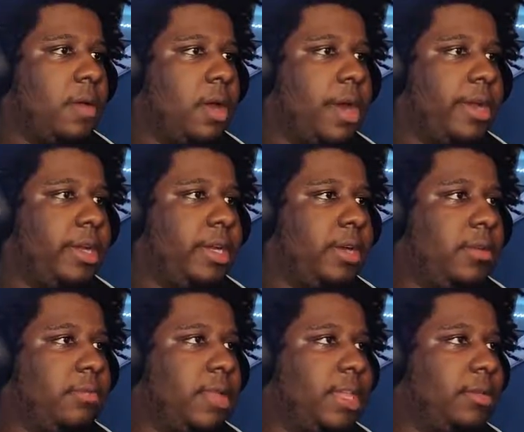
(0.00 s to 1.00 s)
Alright, get
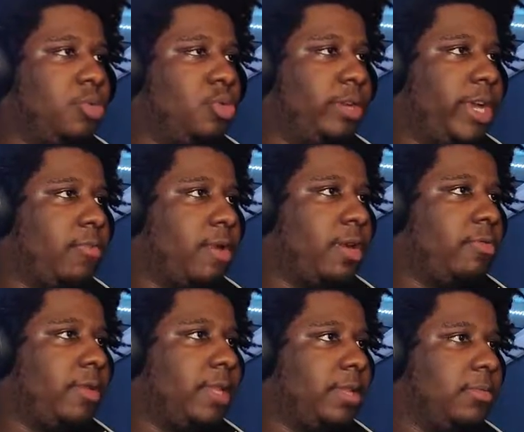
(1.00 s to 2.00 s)
up. Let them duke it out right
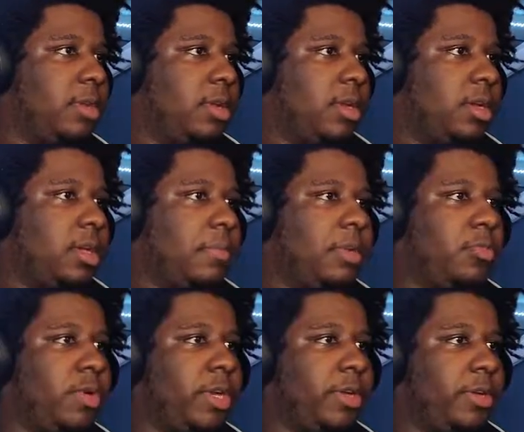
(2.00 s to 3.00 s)
quick. Let them give me the
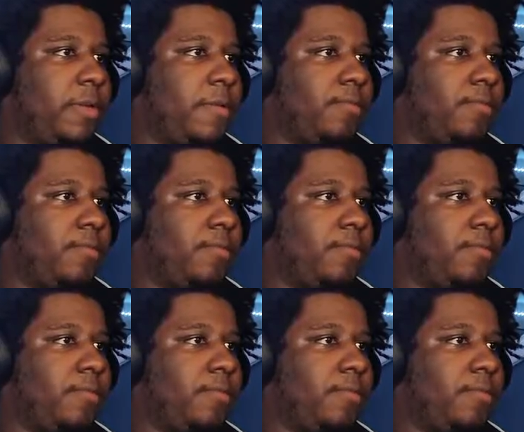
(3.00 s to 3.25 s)
winner.